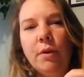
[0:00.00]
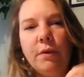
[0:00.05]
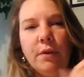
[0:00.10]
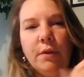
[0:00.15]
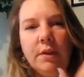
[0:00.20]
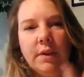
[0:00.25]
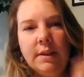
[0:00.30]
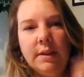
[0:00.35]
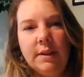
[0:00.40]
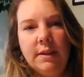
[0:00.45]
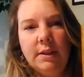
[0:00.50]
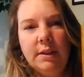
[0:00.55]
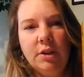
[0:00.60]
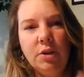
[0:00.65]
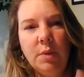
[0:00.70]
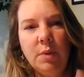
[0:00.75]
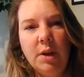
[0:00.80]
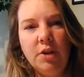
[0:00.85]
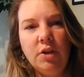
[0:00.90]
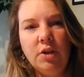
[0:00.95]
for this
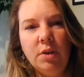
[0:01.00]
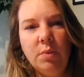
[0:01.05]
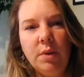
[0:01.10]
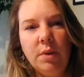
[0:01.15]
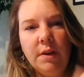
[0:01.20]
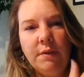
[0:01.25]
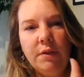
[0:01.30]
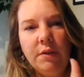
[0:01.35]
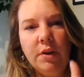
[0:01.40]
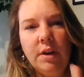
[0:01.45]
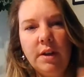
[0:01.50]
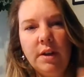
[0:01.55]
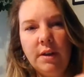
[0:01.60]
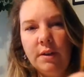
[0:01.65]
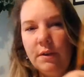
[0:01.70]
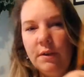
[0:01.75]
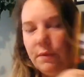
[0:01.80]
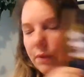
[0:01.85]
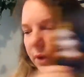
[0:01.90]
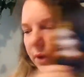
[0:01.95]
situation, whatever it
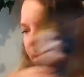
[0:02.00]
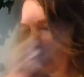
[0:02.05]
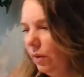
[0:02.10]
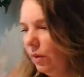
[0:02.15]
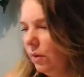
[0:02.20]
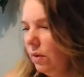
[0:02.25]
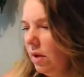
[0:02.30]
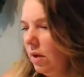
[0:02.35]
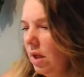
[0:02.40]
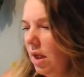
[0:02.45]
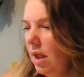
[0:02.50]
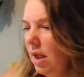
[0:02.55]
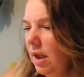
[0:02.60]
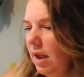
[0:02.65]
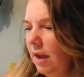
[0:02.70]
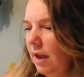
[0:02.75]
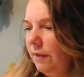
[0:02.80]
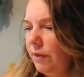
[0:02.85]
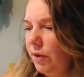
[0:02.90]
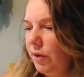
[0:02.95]
is for you.
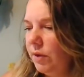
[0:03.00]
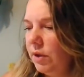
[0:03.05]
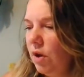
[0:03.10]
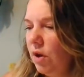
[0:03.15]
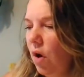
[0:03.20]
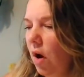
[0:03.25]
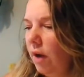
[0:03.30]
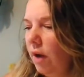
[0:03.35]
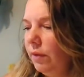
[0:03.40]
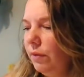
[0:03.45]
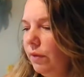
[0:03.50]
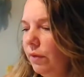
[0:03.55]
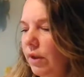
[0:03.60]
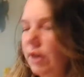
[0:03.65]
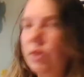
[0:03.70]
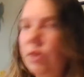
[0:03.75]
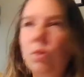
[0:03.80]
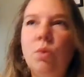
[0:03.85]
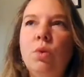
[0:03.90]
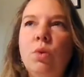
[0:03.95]
If there's
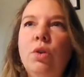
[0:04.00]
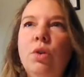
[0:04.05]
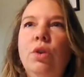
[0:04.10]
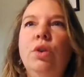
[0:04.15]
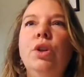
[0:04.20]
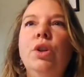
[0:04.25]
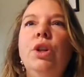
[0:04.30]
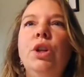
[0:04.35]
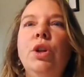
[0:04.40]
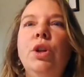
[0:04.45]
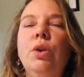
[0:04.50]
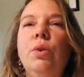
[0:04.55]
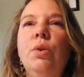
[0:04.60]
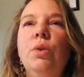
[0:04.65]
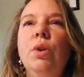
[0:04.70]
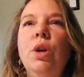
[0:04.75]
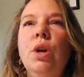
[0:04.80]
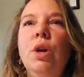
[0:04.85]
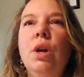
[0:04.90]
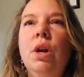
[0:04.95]
conflict or,
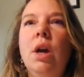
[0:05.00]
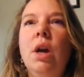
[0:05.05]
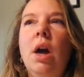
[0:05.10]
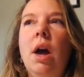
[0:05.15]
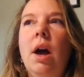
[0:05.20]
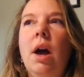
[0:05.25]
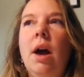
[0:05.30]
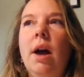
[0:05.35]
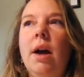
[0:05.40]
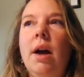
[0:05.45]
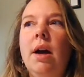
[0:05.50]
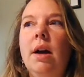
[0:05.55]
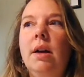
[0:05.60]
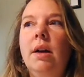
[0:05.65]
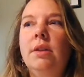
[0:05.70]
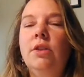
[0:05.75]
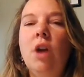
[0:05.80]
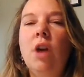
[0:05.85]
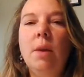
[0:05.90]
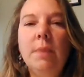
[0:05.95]

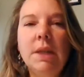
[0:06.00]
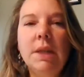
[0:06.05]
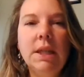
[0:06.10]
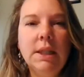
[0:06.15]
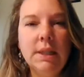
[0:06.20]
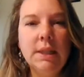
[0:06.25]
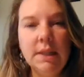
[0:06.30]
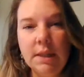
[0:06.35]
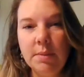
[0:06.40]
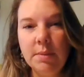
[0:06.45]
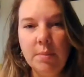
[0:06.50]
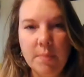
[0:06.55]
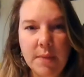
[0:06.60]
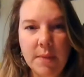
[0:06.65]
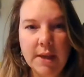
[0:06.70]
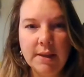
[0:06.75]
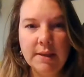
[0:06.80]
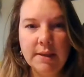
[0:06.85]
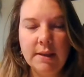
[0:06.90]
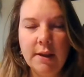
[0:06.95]
dominant,
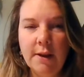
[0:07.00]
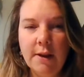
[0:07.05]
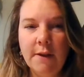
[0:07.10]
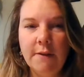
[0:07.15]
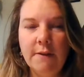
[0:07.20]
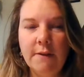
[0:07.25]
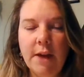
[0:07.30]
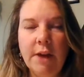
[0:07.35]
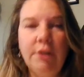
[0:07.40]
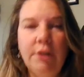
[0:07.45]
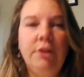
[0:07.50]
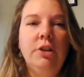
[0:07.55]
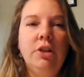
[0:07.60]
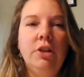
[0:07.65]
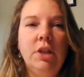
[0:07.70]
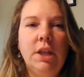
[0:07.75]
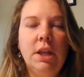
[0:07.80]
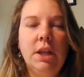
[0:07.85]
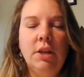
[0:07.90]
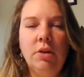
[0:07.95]
submissive
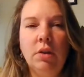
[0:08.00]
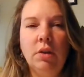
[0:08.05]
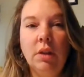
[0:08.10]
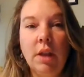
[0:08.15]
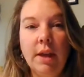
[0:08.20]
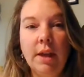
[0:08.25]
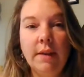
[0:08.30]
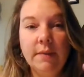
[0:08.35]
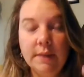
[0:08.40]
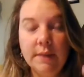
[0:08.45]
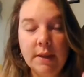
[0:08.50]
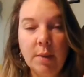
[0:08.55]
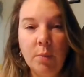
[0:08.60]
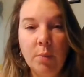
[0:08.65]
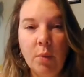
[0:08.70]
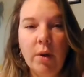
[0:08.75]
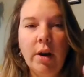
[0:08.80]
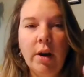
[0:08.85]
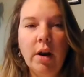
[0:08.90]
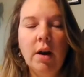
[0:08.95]
energy in your life
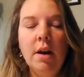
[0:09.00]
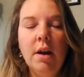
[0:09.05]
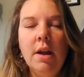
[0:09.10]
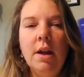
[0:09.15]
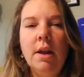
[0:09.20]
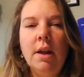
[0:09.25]
somewhere,